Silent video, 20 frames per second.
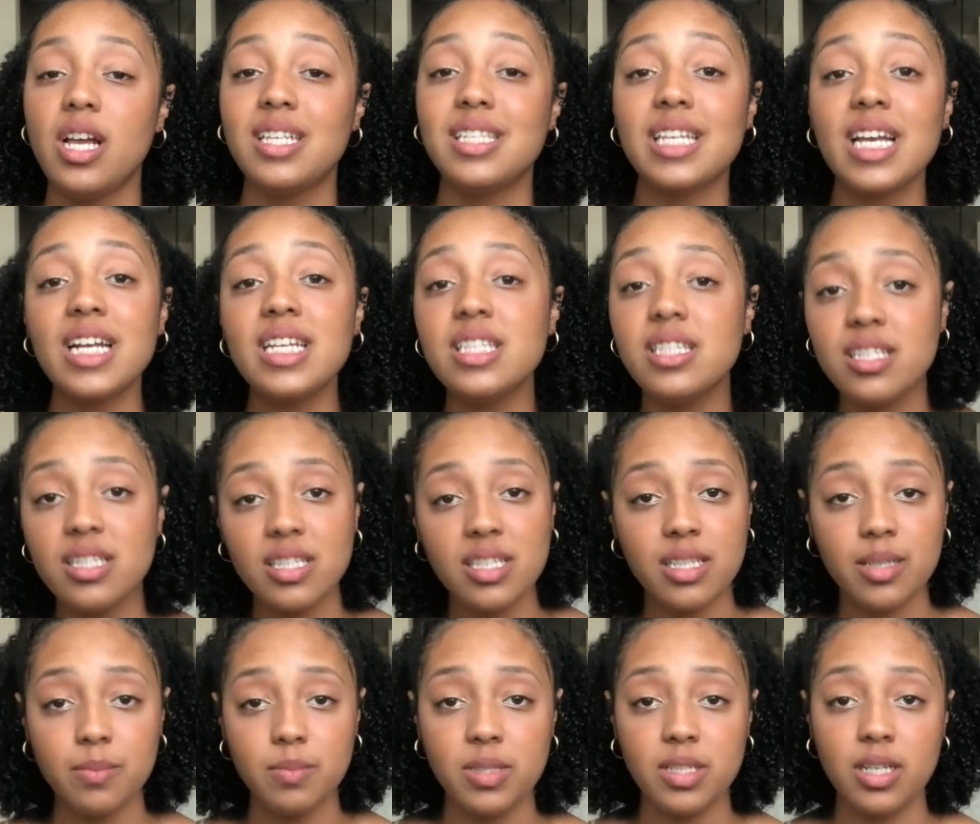signs and
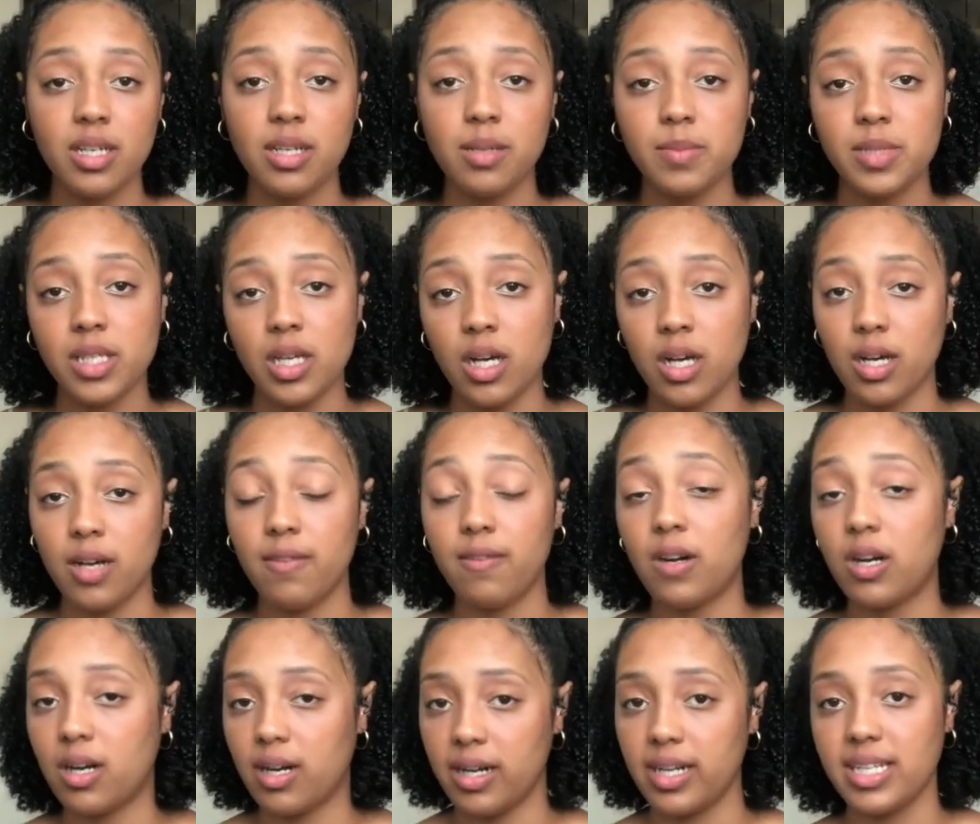symptoms
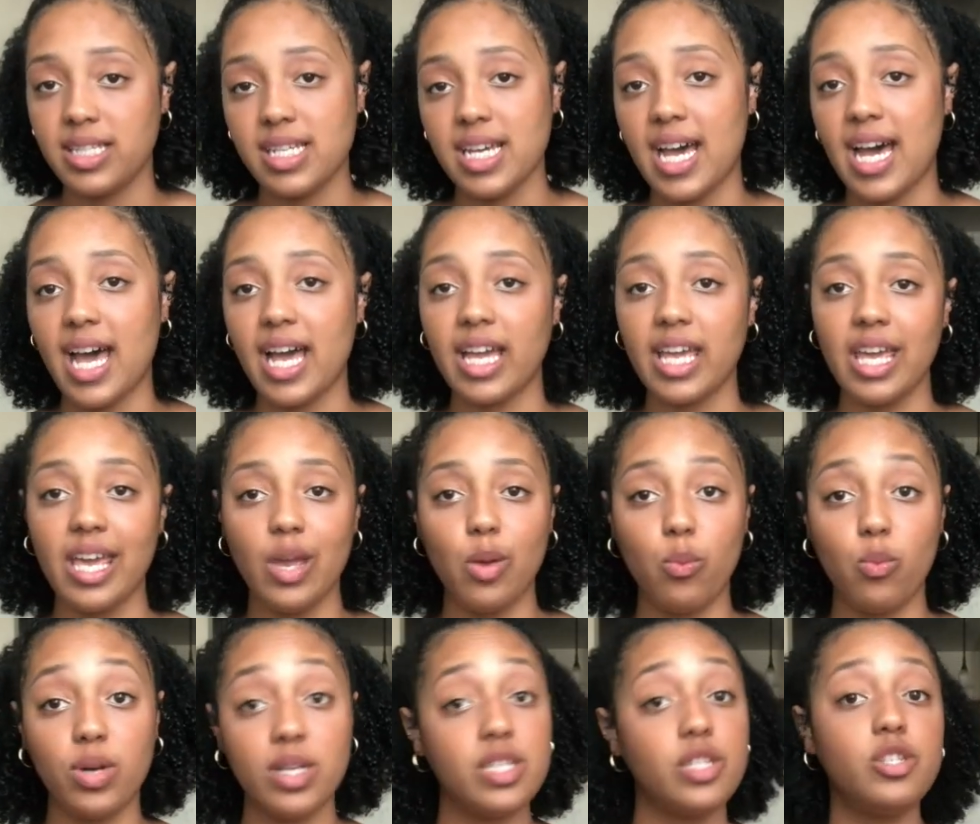of heart attack
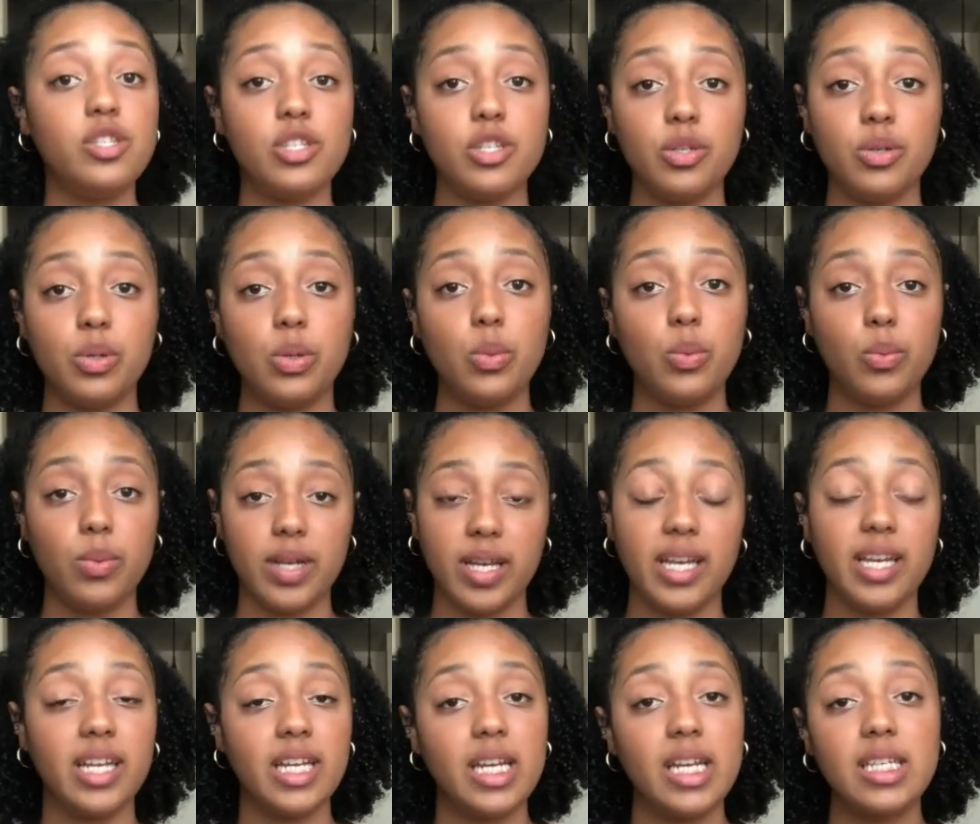and what to do
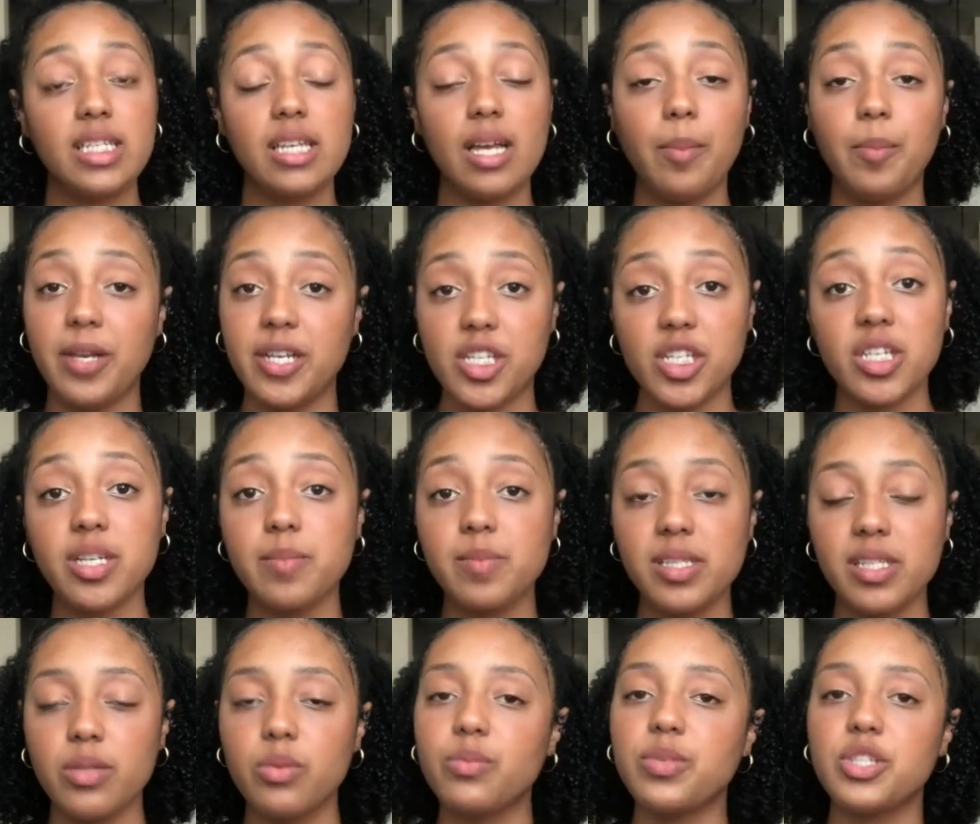when a patient
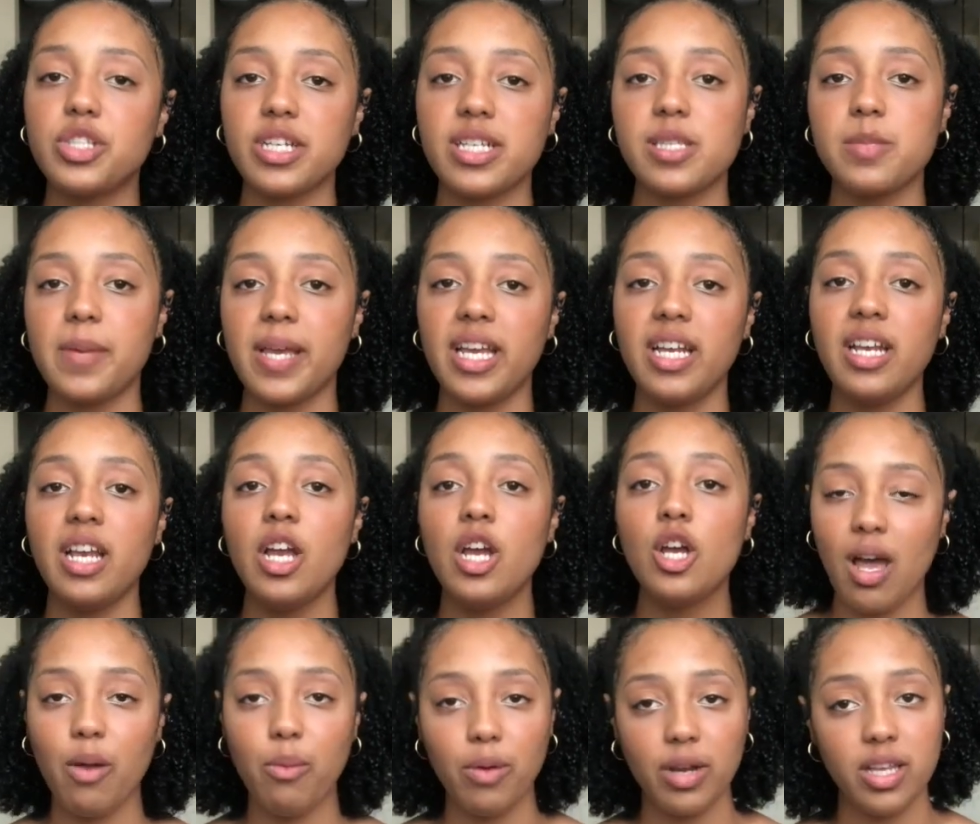comes in with chest pain.
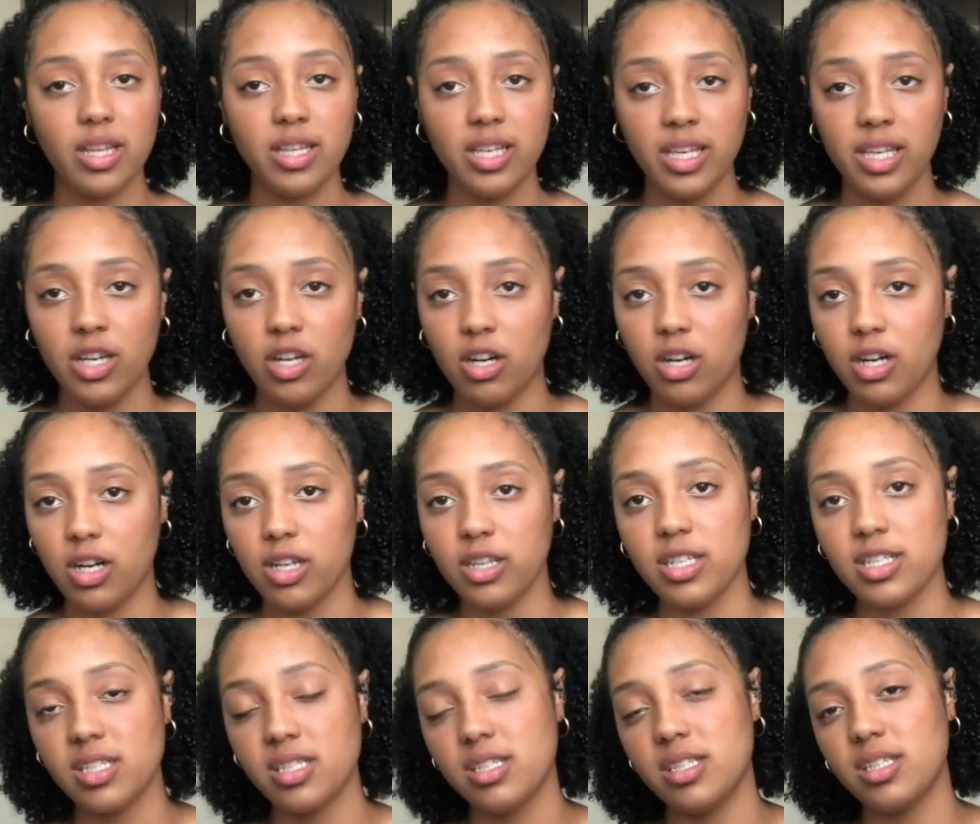I work in the
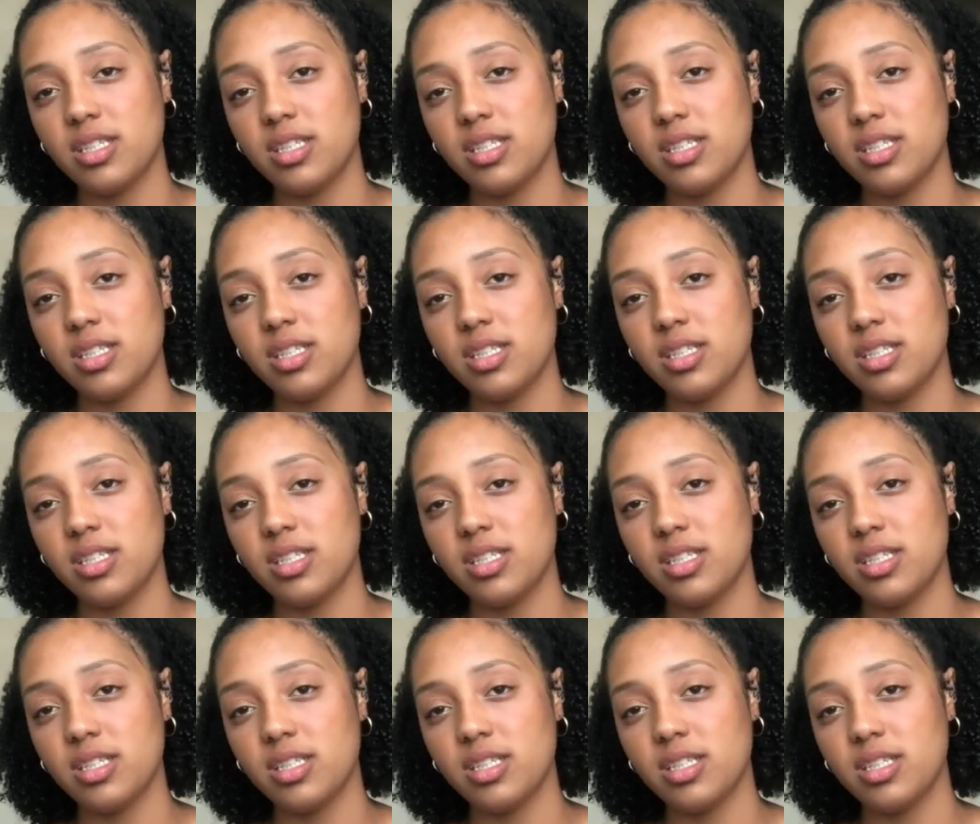ER.